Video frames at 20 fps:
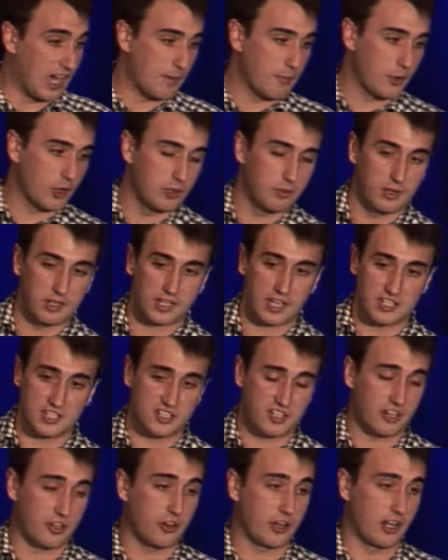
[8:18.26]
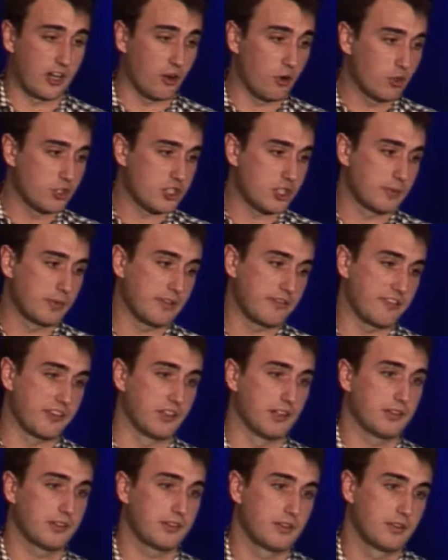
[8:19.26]
upper level caches are going to also be
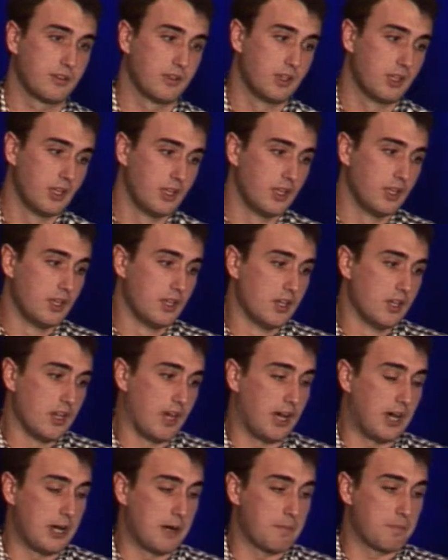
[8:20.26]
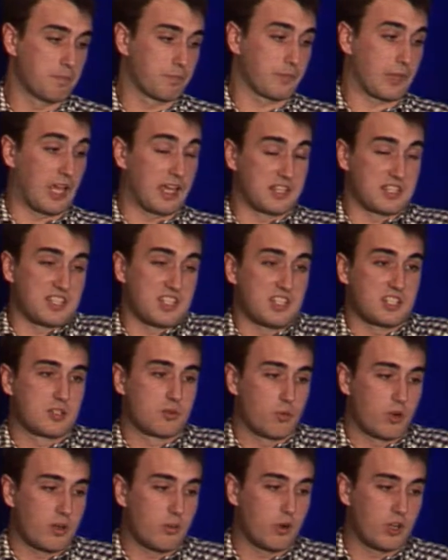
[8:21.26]
filled. And since
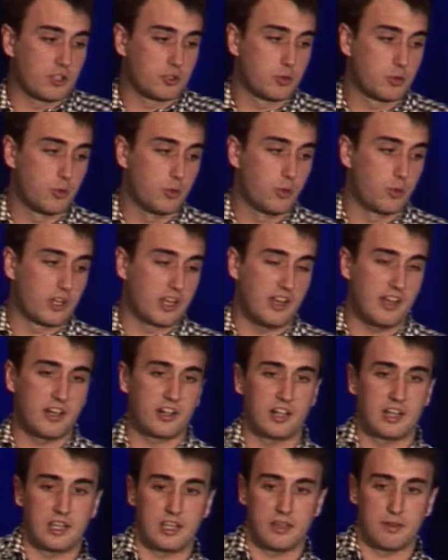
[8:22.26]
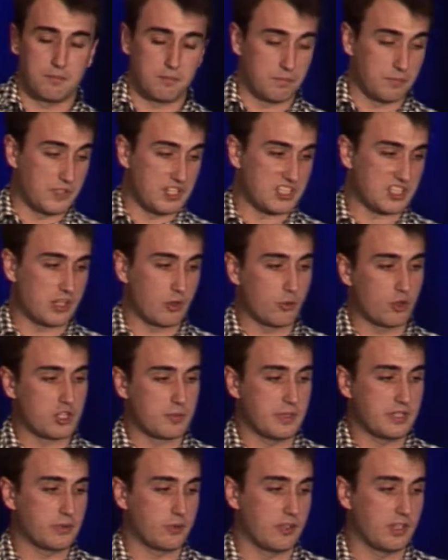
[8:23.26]
we want to clearly distinguish
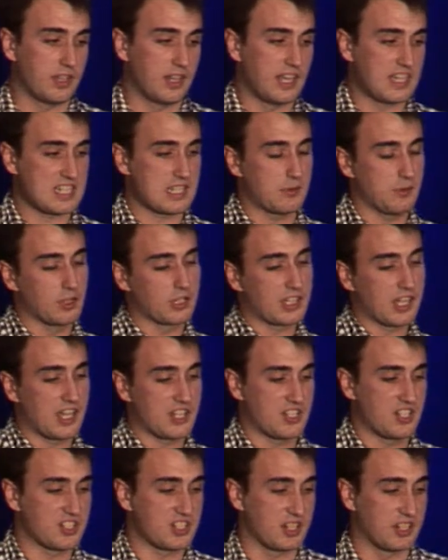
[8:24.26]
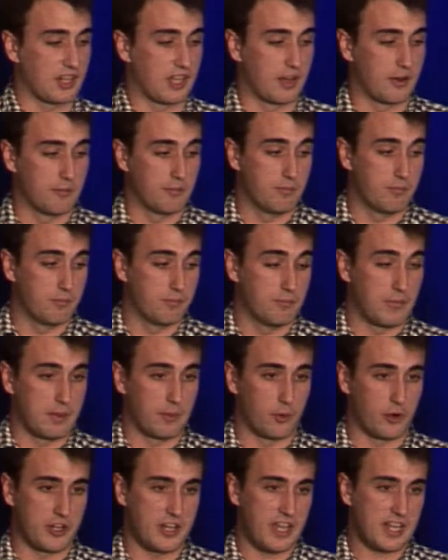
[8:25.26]
between last level caches and
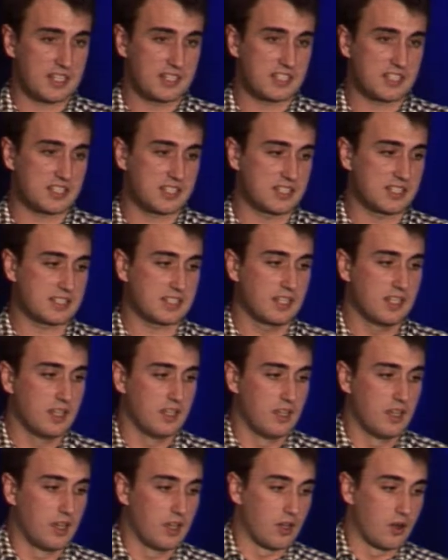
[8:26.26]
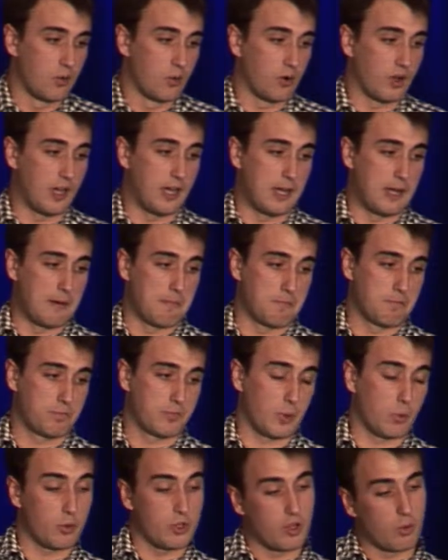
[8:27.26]
memory accesses,
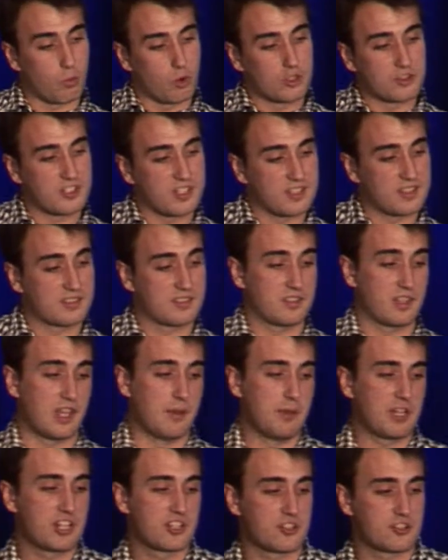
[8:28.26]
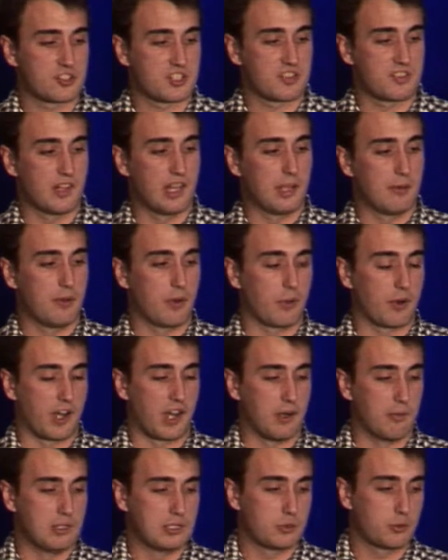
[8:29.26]
we don't want that evictions in the level 1
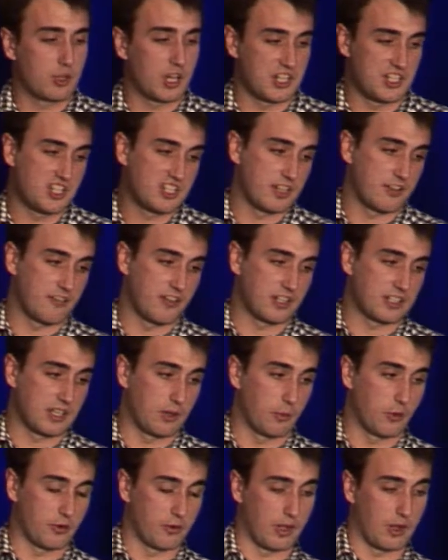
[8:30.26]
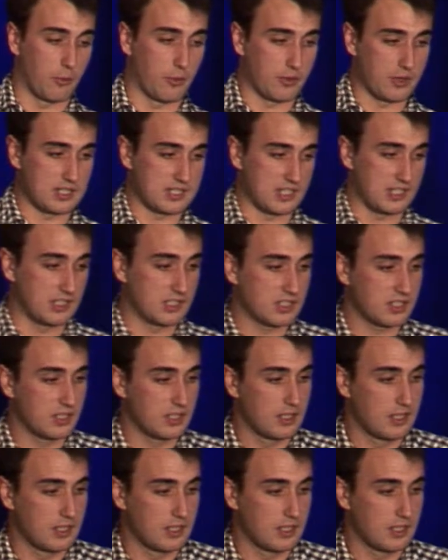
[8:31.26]
and level 2 caches affect our results